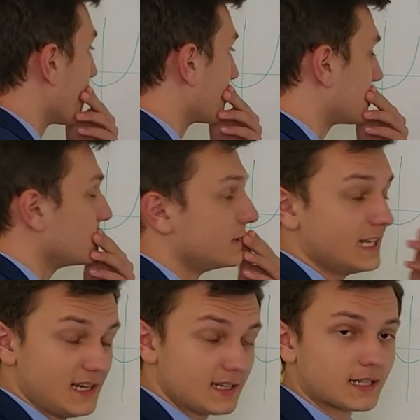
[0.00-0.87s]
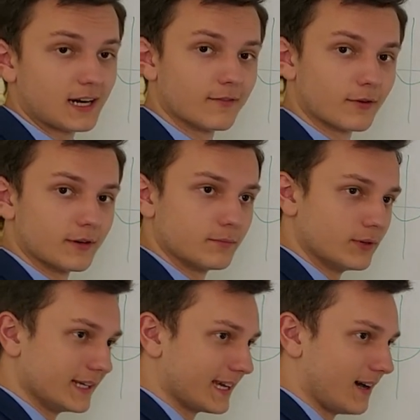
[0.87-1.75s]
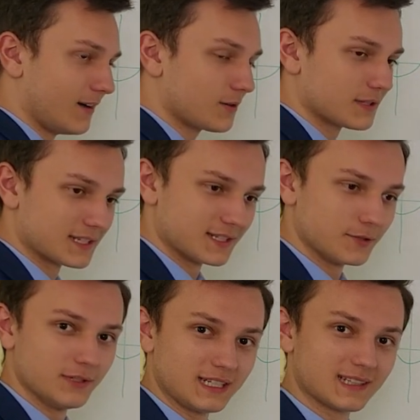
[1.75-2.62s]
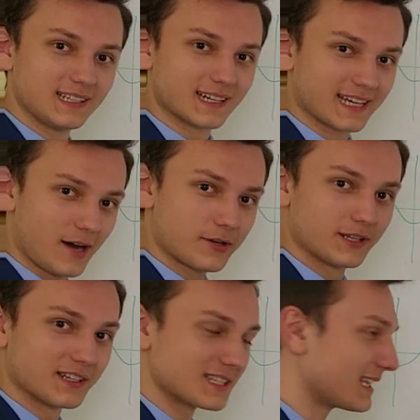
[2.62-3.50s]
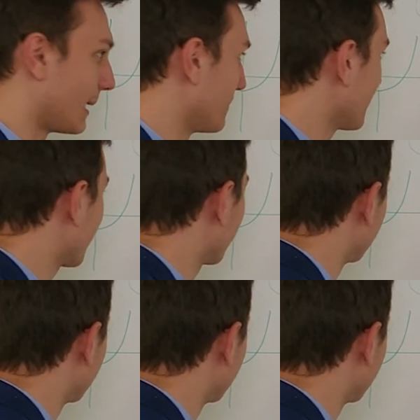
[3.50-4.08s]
what you didn't cover in pre-calc, this is uniquely a calculus topic,